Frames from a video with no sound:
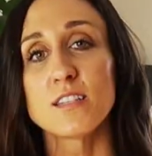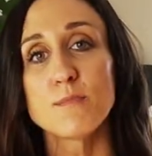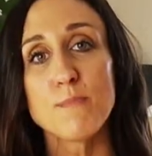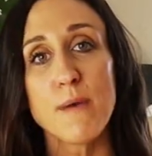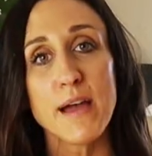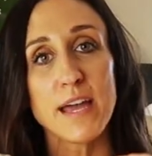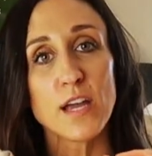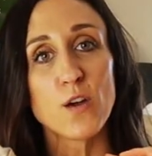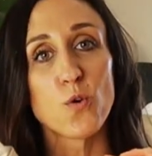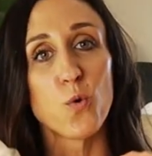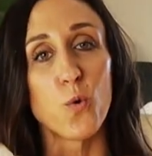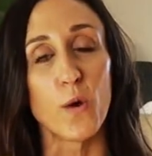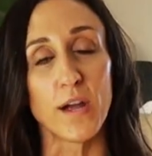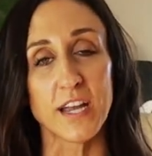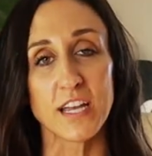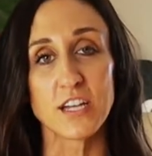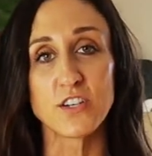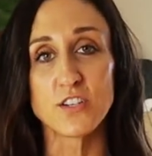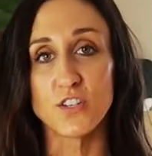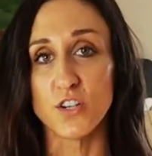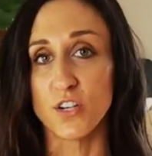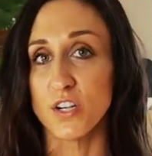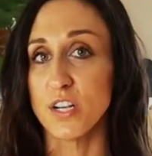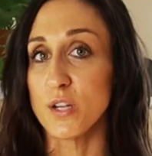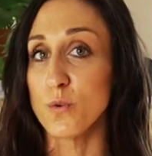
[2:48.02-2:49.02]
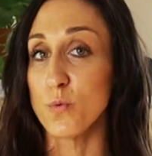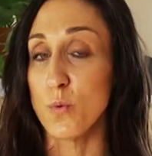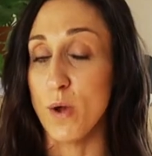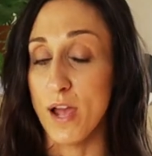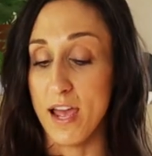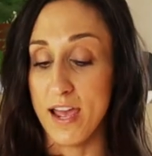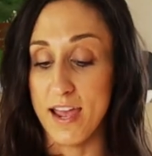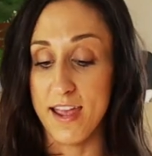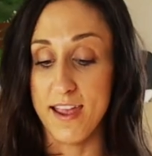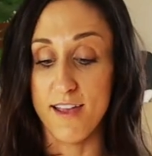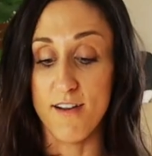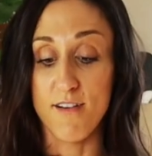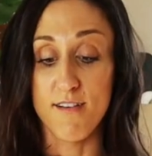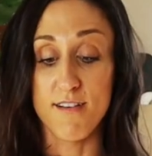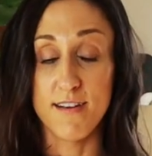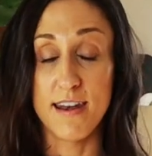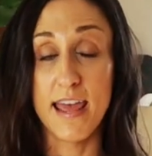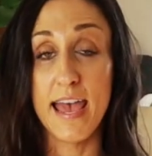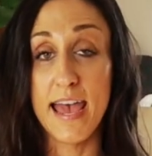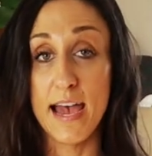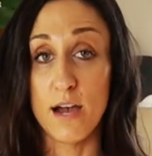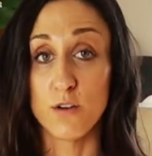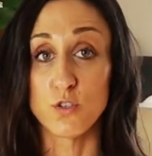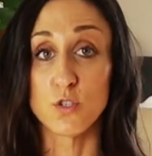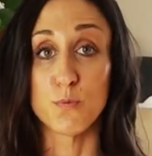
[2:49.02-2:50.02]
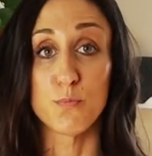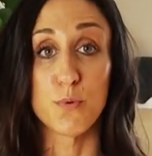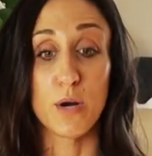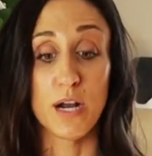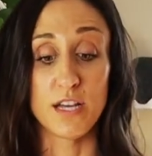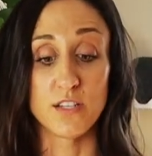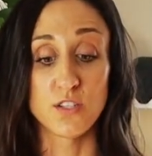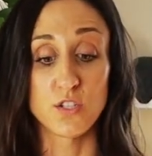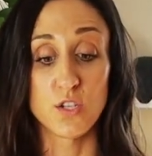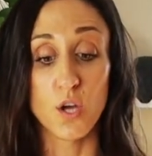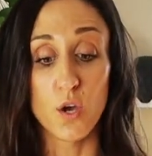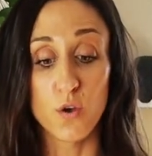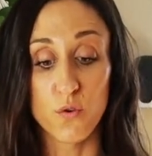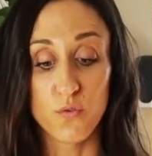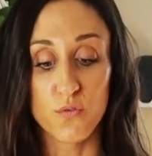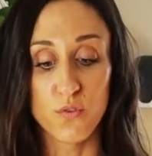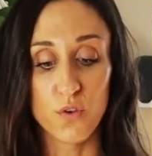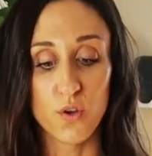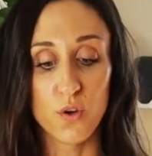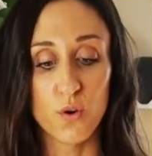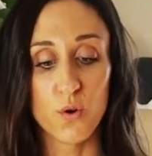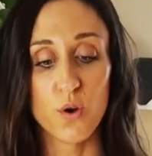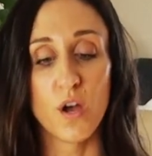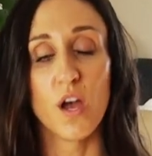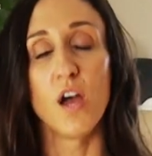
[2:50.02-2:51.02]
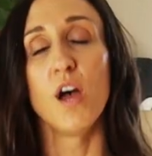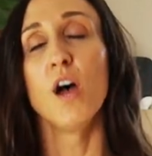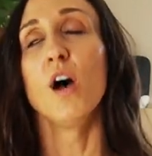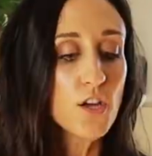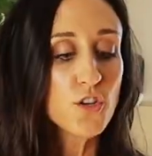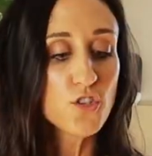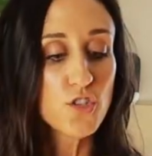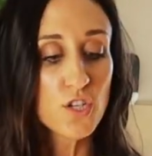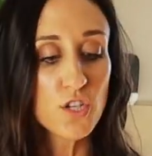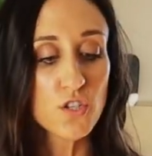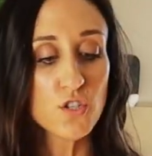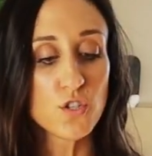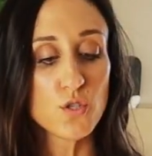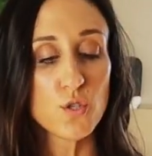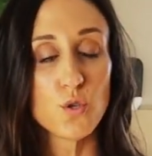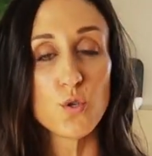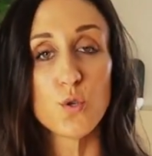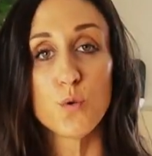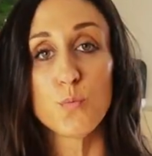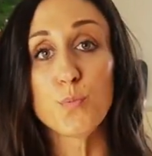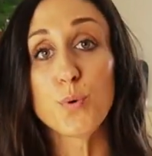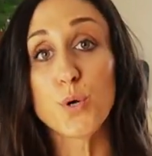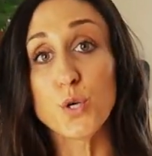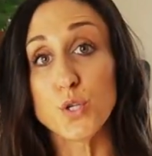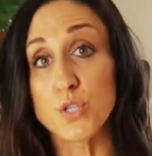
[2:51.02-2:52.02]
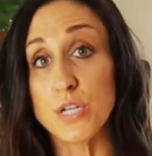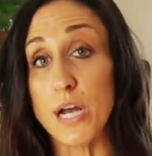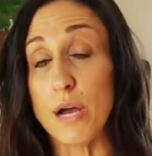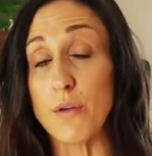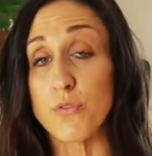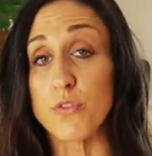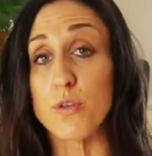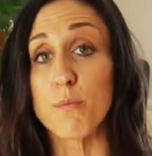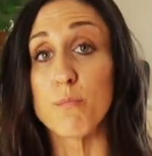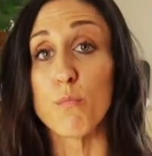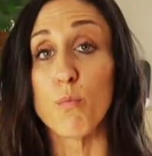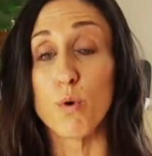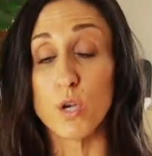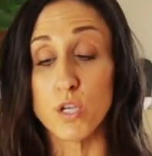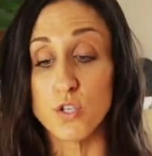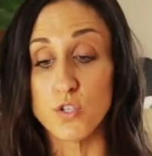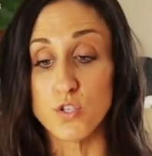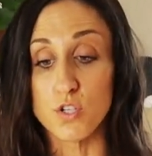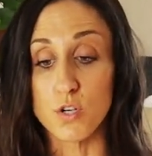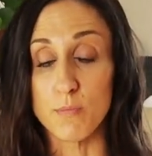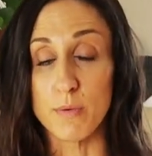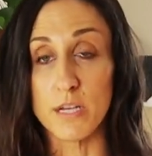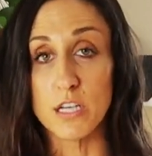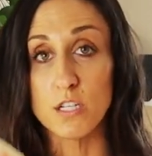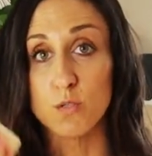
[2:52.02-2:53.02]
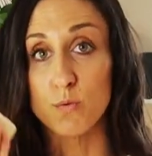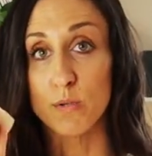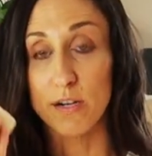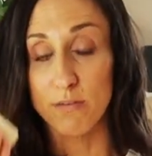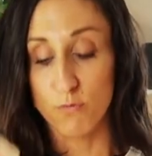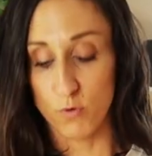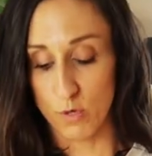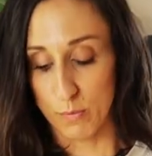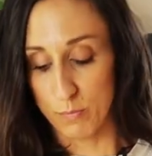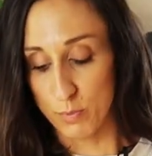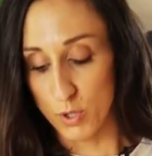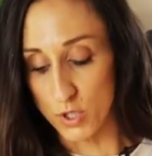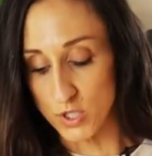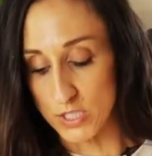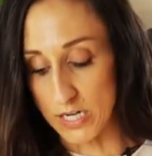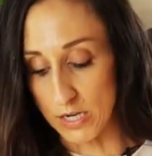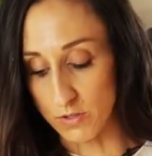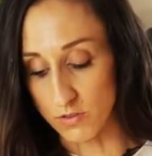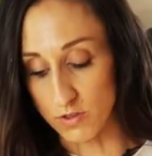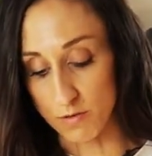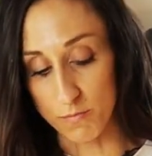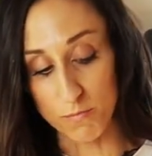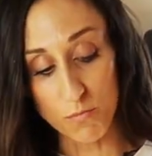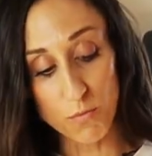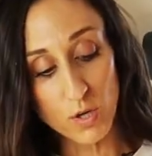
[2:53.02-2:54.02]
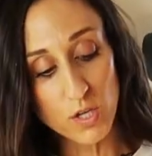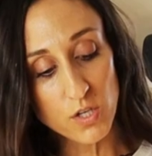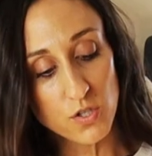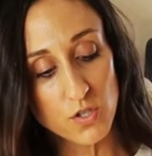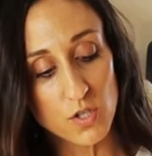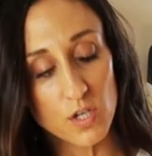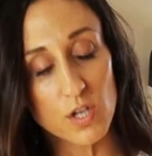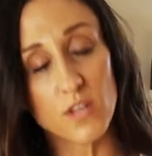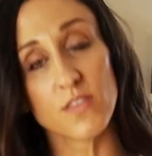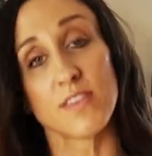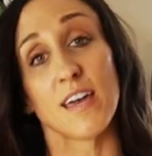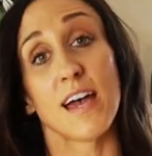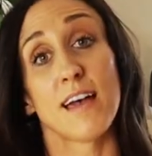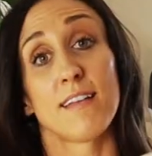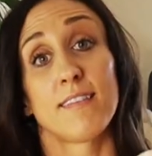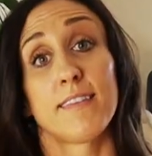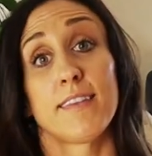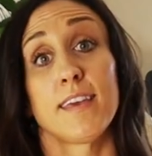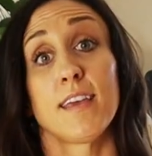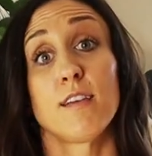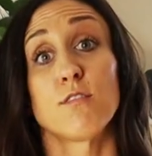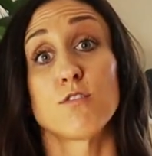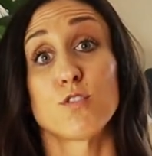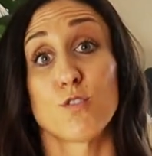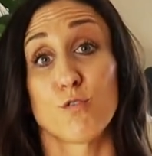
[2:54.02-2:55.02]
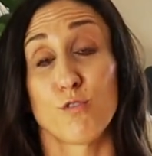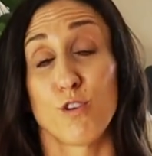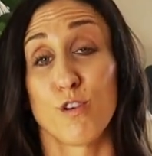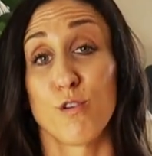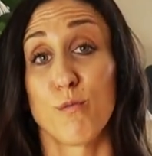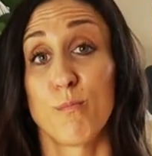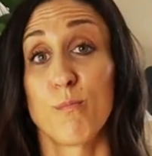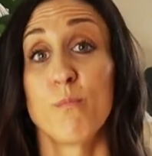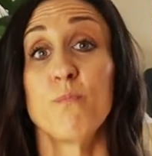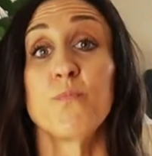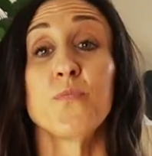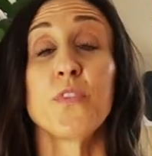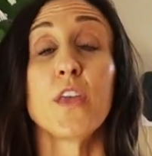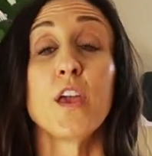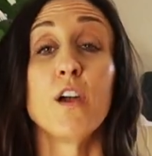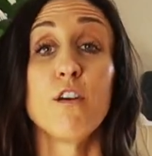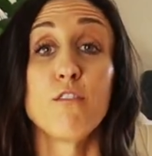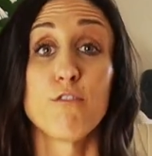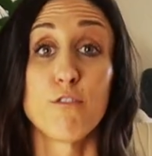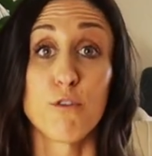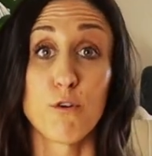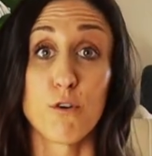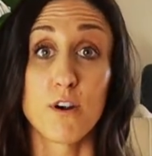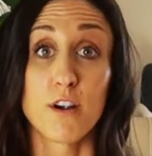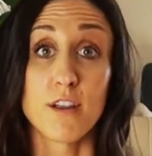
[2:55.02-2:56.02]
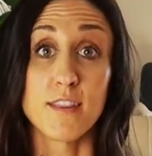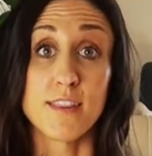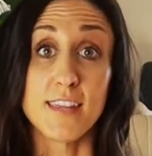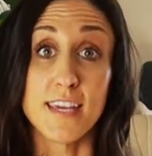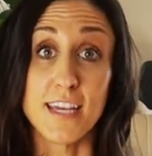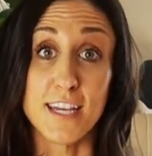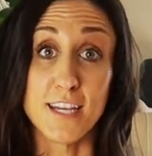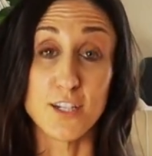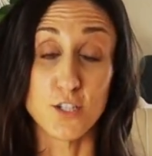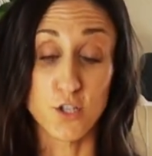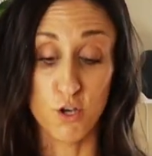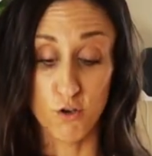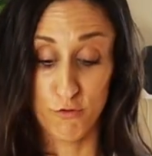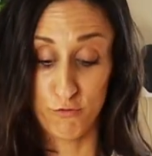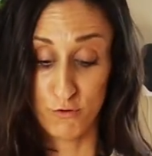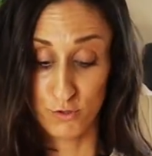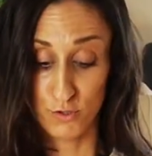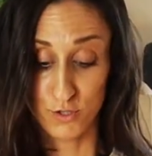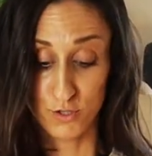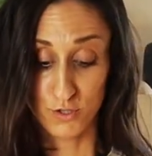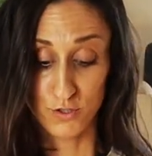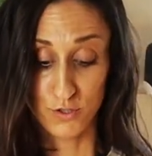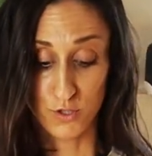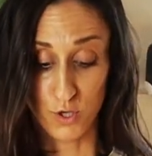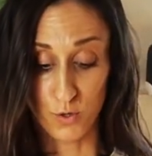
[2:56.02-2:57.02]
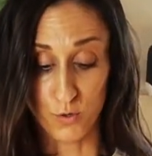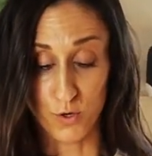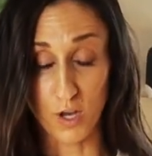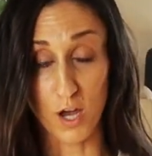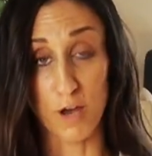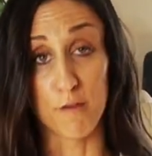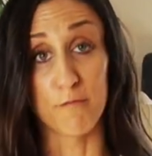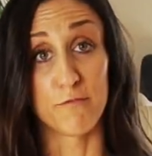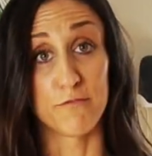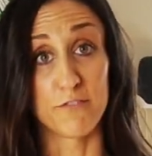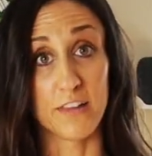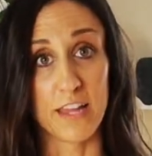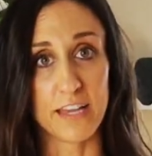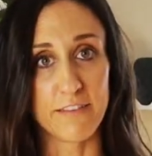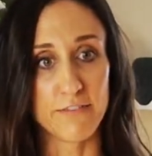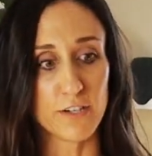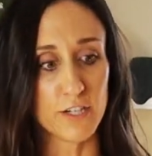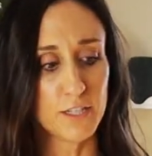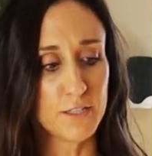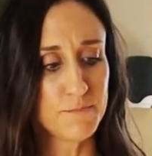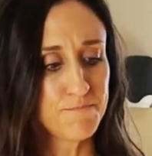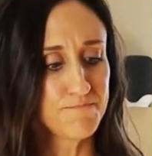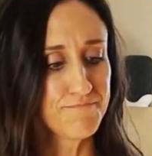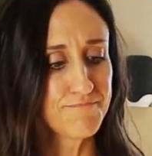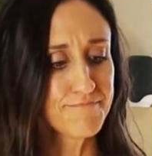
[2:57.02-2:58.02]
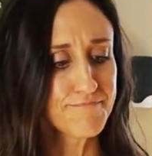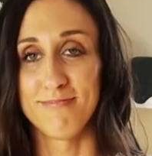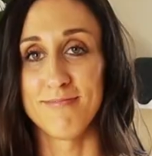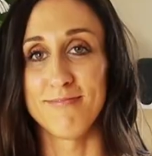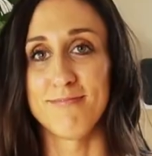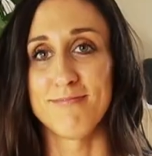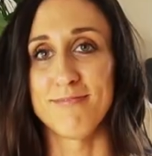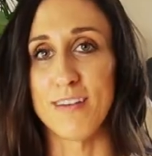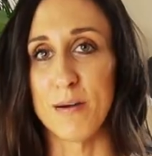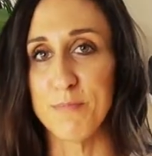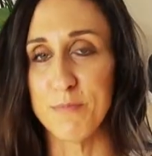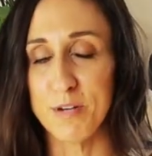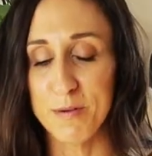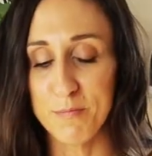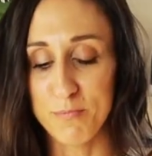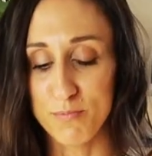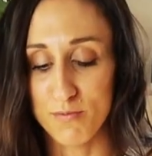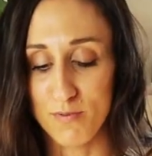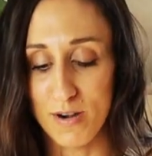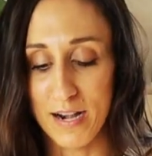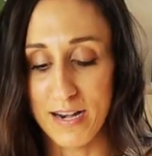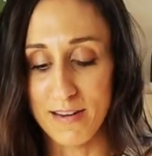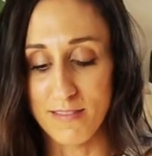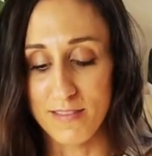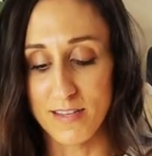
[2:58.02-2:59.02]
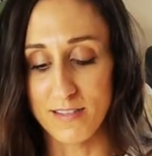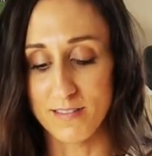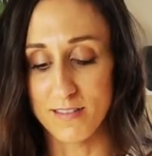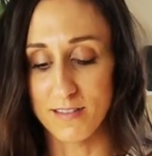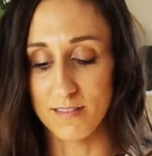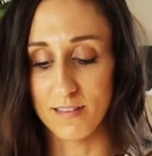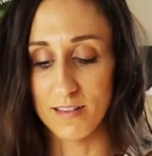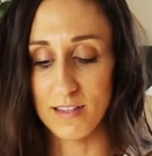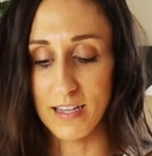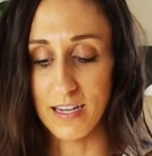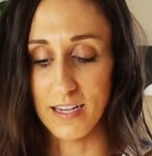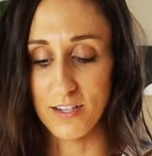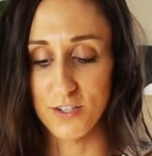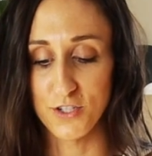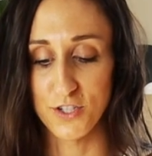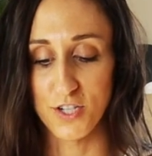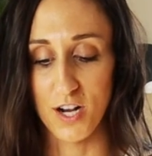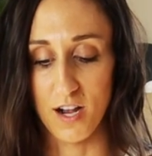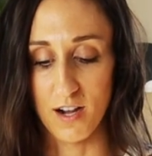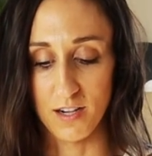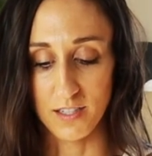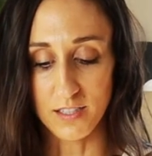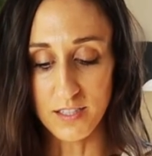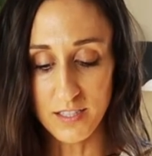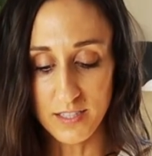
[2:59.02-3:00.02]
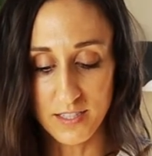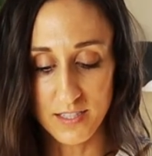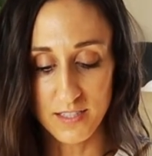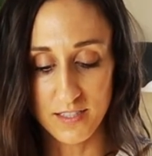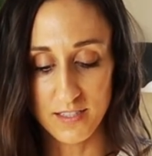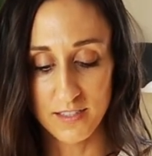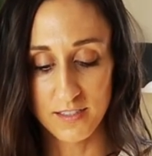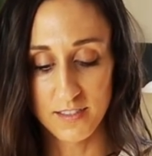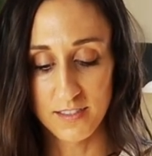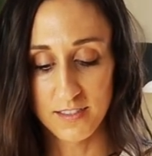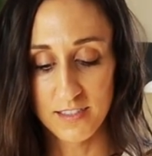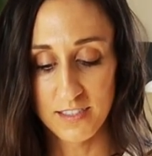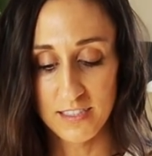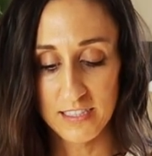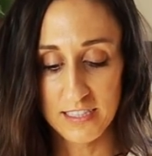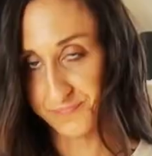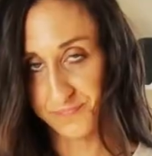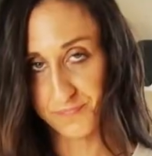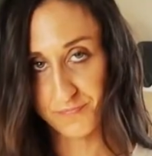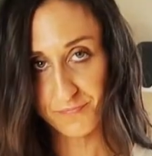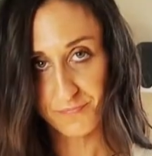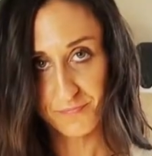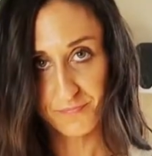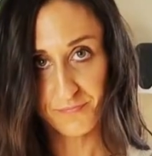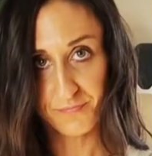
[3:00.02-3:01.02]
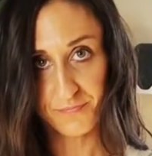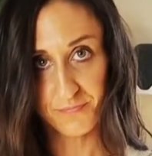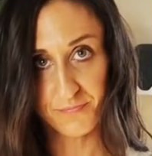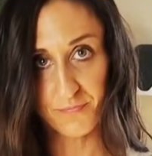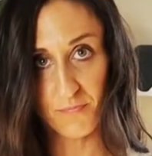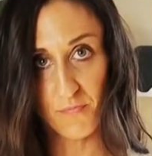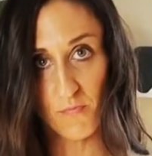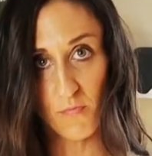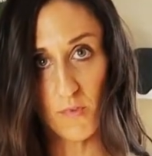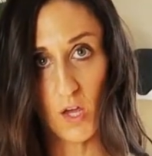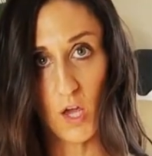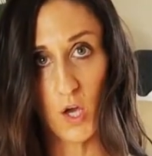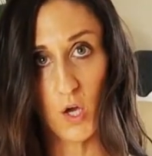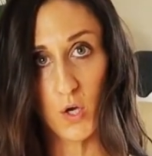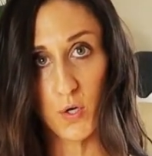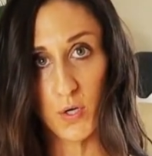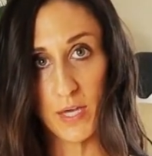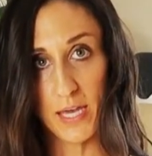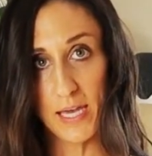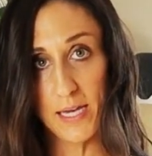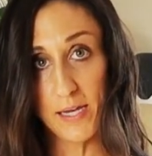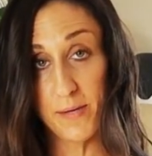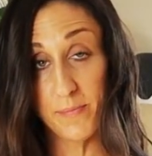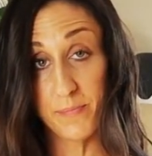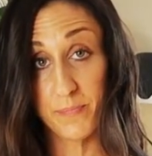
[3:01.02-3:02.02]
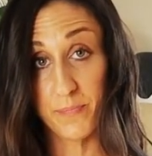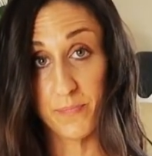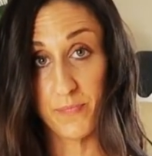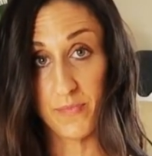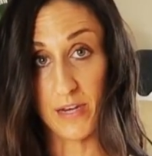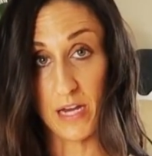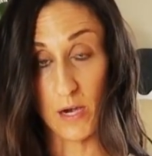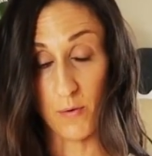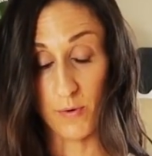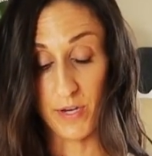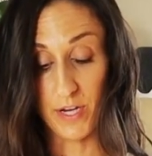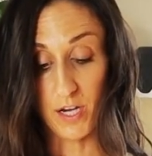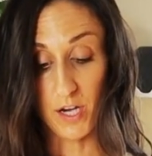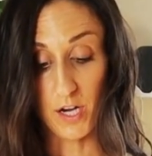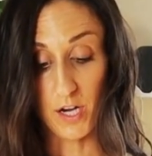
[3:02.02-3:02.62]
is my quick and dirty way on how to press tofu, just to push out the moisture, because whenever we push out the moisture, that leaves room for the tofu to soak up flavor. I'm gonna break these in like chunks. Okay, now we